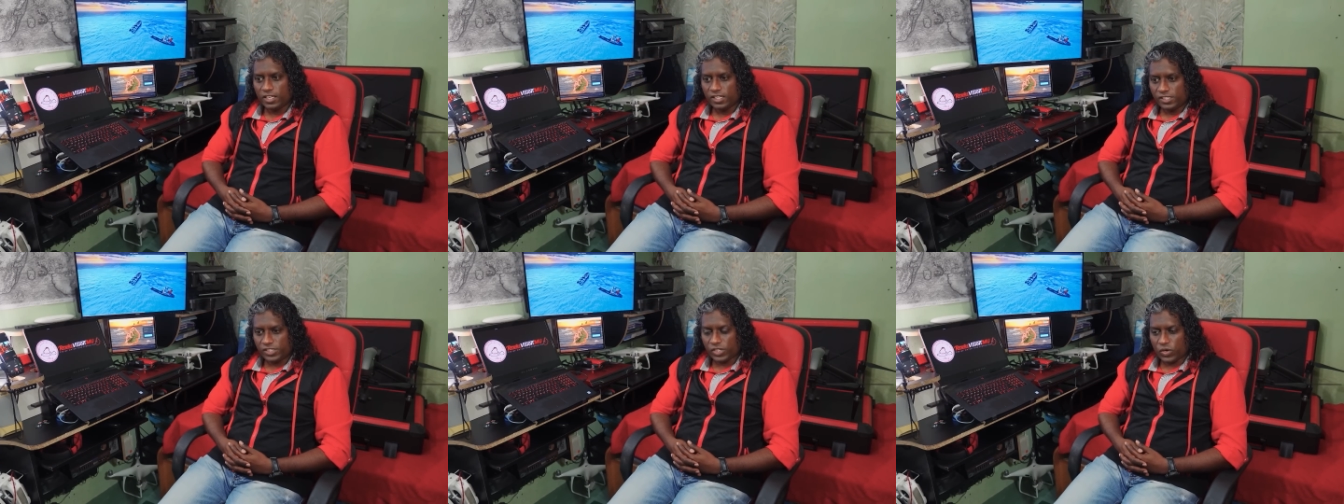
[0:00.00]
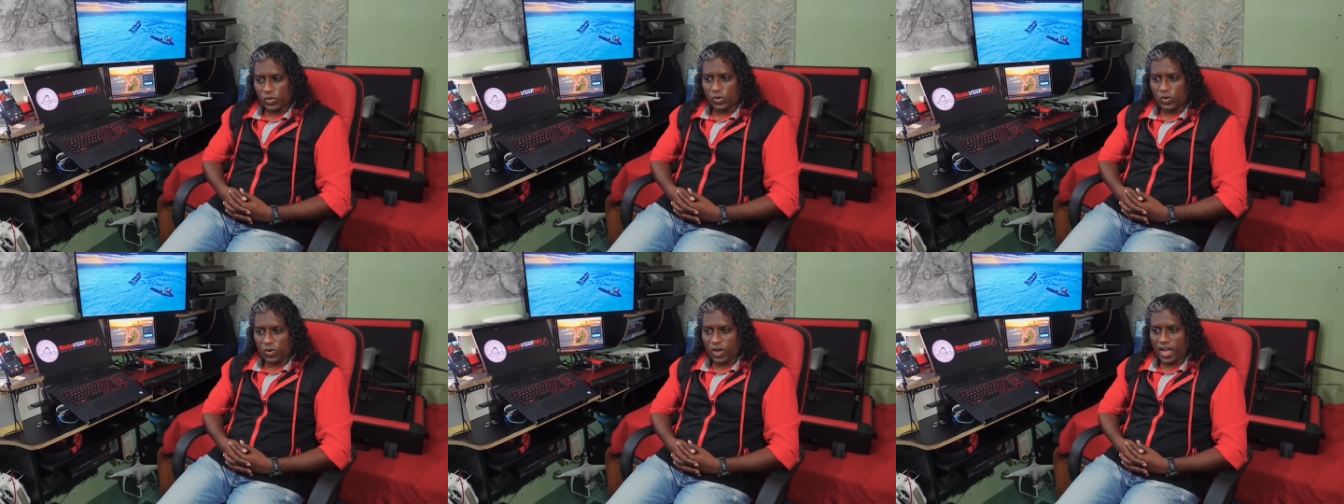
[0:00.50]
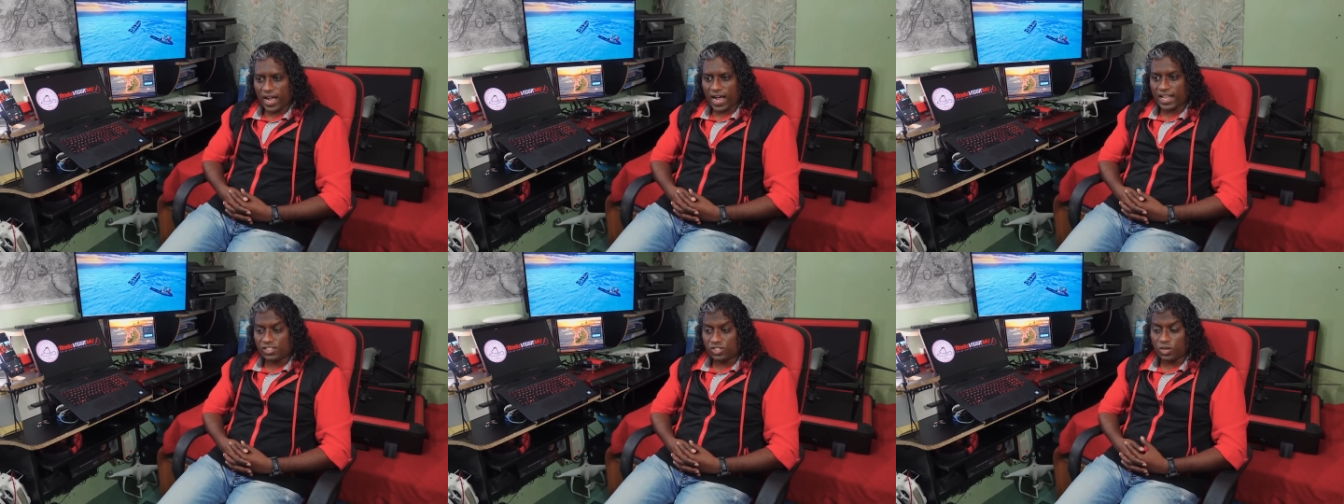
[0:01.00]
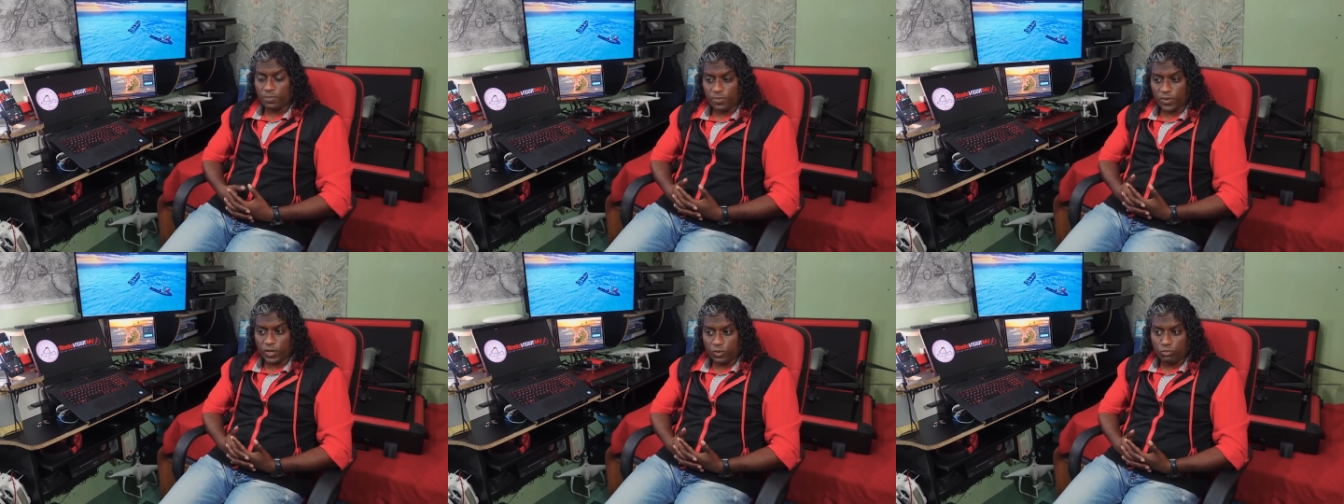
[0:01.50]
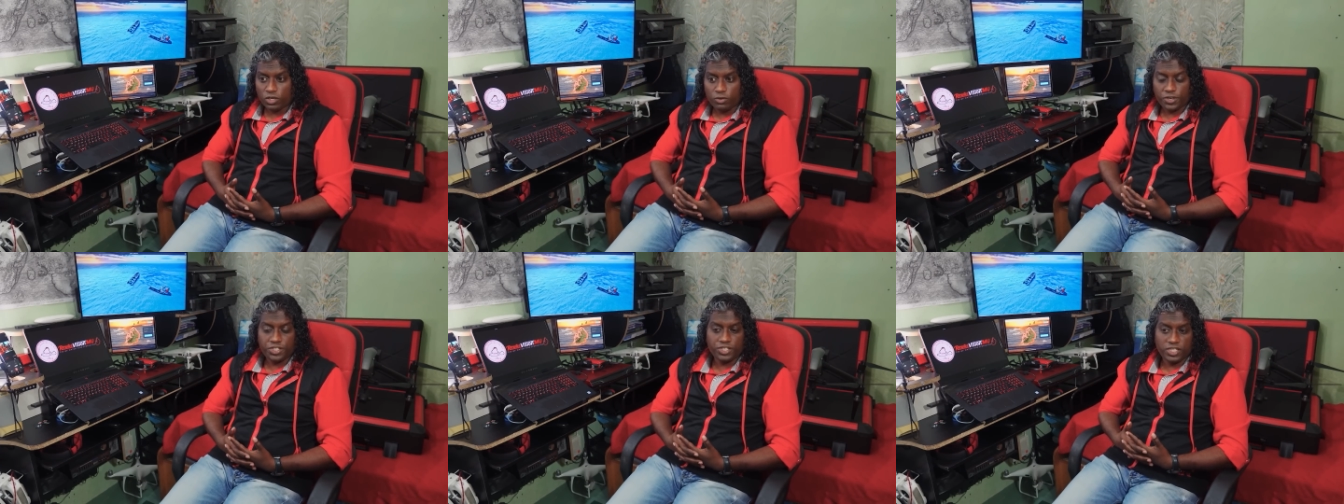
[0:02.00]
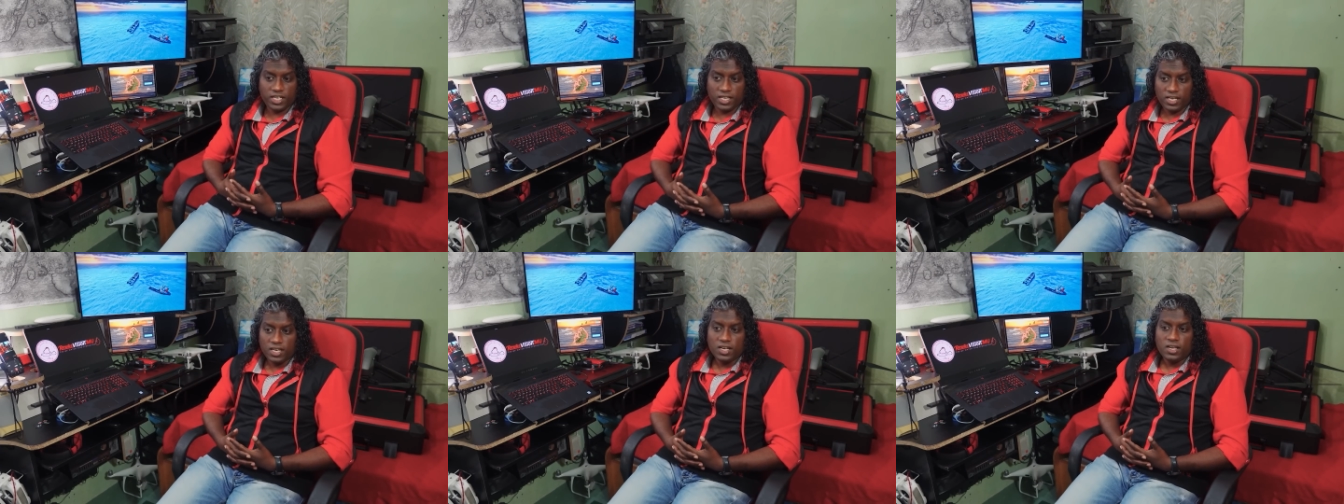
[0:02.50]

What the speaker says: So at some point, we're questioning.